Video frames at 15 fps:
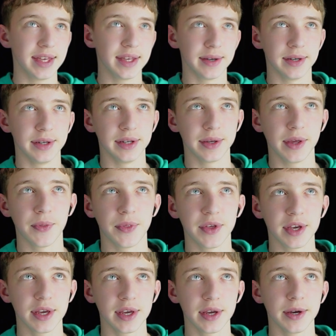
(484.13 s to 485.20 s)
in
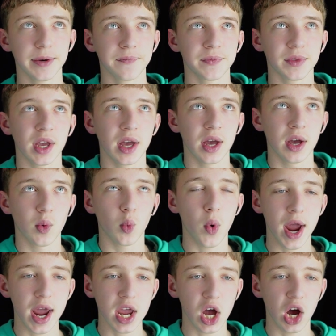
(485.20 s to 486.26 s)
the
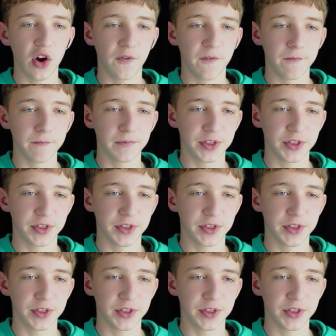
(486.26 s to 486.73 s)
way of